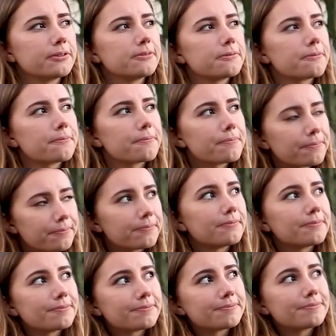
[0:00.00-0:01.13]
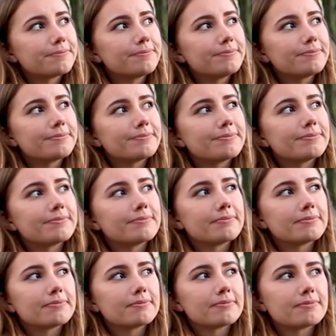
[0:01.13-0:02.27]

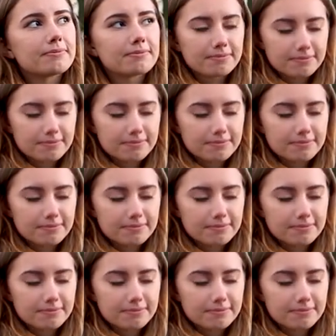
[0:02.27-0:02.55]
No words are spoken by the person on screen.